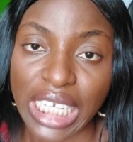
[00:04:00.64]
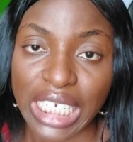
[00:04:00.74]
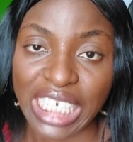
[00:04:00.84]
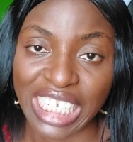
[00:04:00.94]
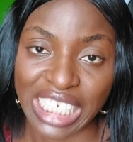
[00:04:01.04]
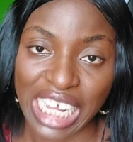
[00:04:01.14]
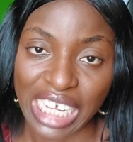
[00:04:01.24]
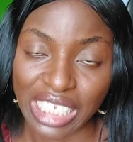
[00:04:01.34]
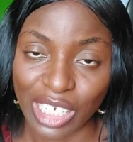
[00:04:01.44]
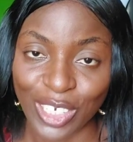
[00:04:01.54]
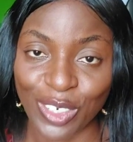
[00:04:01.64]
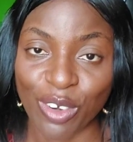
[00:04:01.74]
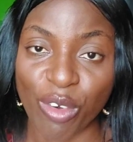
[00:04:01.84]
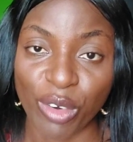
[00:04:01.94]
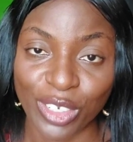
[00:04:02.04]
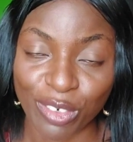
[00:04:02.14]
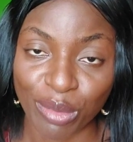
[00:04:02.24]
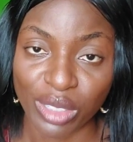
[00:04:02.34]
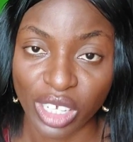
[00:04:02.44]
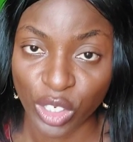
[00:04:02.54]
then the entire section runs from
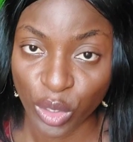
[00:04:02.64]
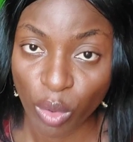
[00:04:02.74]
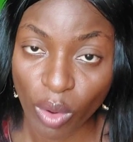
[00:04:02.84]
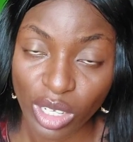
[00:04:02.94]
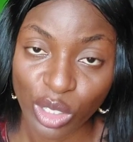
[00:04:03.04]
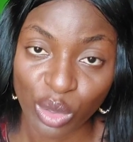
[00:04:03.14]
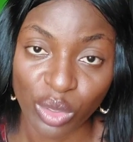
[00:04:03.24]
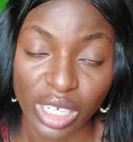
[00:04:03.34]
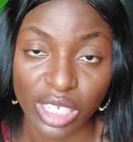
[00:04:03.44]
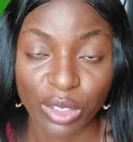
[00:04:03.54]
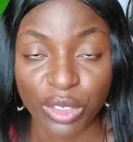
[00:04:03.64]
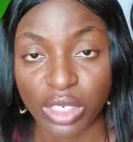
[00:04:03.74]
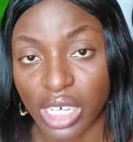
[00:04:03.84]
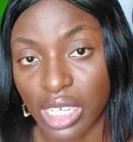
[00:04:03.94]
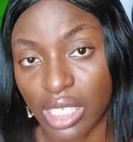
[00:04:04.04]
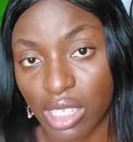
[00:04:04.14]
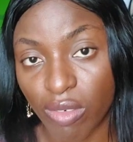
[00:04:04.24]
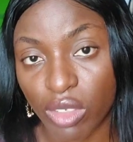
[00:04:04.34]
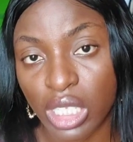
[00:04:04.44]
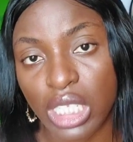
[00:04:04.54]
section 1 to
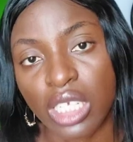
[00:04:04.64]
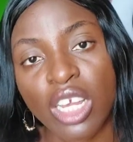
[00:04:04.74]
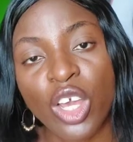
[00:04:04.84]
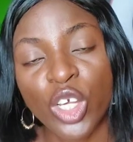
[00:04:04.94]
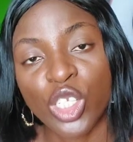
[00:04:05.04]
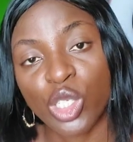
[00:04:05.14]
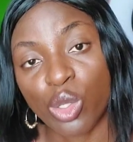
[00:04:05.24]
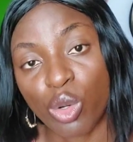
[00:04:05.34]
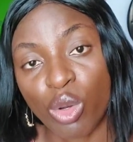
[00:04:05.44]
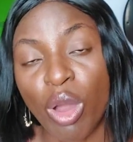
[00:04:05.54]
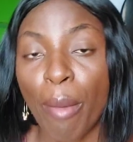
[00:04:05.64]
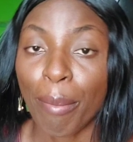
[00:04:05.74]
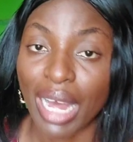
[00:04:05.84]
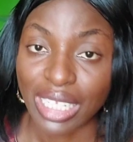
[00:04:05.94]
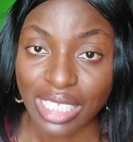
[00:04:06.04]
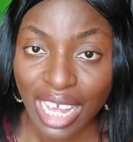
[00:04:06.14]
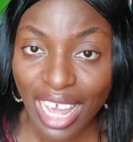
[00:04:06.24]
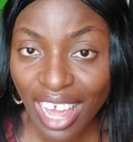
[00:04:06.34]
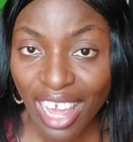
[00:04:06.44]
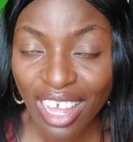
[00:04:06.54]
870. So part
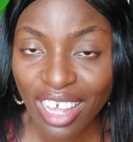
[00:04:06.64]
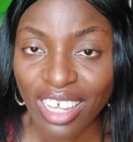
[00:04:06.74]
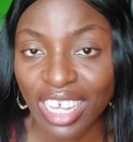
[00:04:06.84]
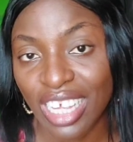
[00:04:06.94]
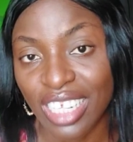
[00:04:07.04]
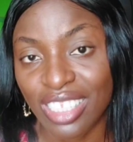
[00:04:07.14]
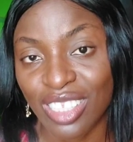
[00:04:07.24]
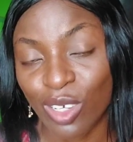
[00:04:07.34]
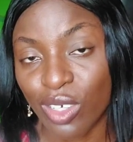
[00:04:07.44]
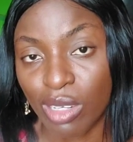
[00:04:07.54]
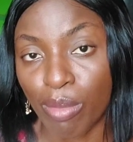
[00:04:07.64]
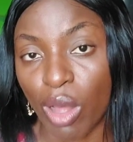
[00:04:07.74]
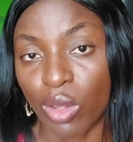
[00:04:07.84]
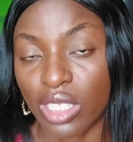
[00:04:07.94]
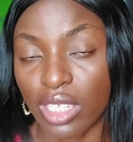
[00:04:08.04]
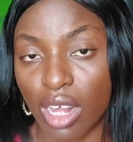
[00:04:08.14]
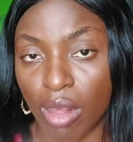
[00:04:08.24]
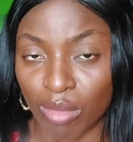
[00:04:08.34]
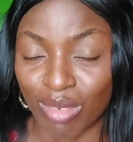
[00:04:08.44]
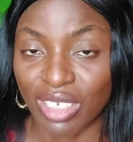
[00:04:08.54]
A, it talks about
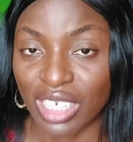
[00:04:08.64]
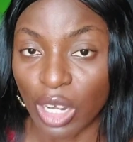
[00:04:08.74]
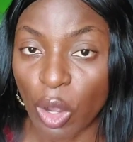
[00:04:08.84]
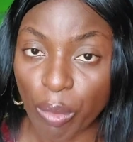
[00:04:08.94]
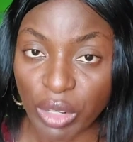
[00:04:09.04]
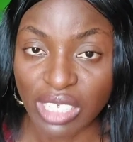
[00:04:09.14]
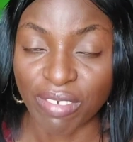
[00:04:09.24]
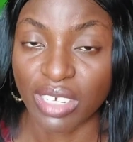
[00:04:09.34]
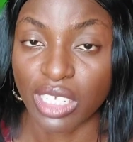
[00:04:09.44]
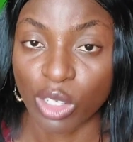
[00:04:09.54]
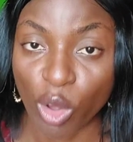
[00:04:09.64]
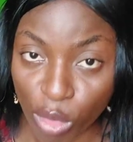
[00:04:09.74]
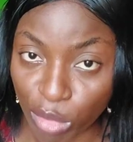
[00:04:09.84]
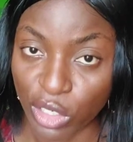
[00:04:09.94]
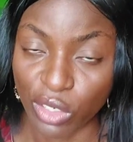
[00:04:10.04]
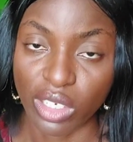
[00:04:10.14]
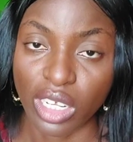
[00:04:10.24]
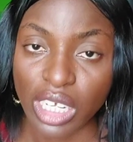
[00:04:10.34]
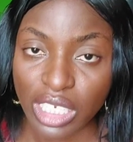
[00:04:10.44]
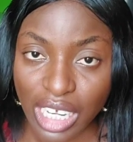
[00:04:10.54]
the Corporate Affairs Commission.
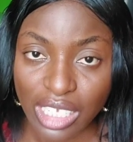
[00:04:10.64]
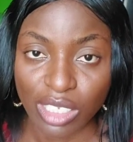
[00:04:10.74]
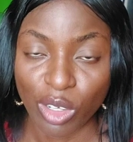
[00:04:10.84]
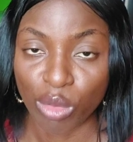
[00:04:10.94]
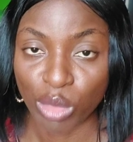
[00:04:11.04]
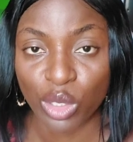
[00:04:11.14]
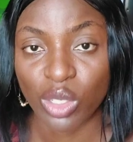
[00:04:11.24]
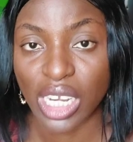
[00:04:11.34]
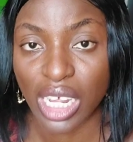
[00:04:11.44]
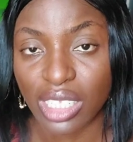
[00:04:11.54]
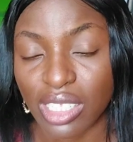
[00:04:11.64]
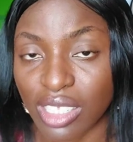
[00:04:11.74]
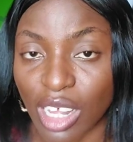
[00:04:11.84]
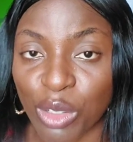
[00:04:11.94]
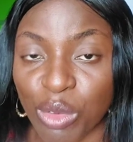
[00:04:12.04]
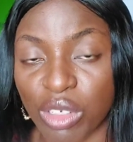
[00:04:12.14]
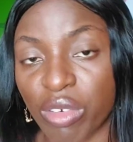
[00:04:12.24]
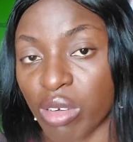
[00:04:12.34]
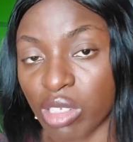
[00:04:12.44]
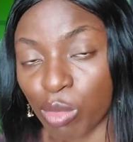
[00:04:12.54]
That's the commission that is saddled with the
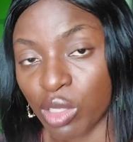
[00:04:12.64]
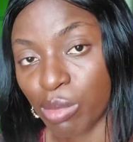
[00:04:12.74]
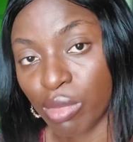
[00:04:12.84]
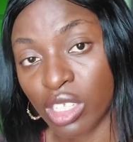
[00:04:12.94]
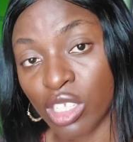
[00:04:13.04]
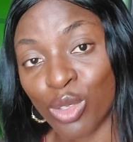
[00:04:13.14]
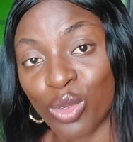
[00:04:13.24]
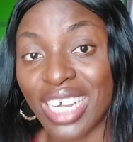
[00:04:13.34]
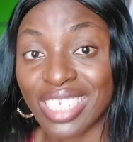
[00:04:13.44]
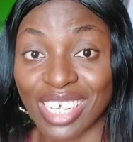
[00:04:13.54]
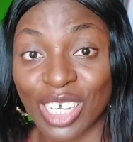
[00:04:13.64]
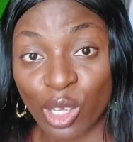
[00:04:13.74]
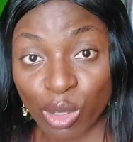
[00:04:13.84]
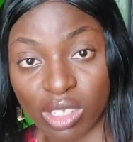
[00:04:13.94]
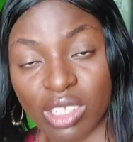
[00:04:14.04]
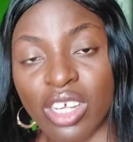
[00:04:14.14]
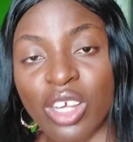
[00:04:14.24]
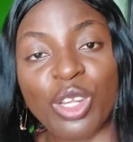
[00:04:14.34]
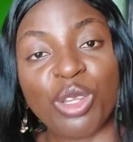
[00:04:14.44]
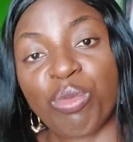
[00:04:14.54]
responsibility to execute
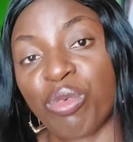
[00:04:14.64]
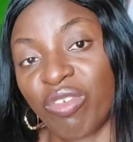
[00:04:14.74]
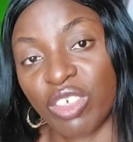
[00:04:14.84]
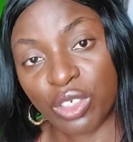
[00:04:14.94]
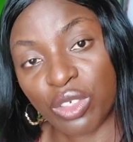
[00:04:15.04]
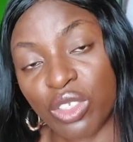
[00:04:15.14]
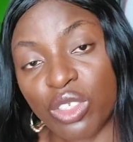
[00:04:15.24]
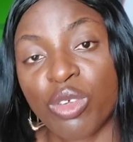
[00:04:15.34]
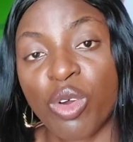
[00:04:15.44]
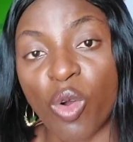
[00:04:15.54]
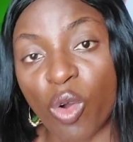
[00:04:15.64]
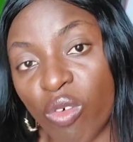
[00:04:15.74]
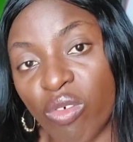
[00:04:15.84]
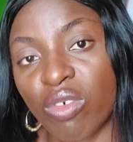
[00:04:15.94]
the provisions of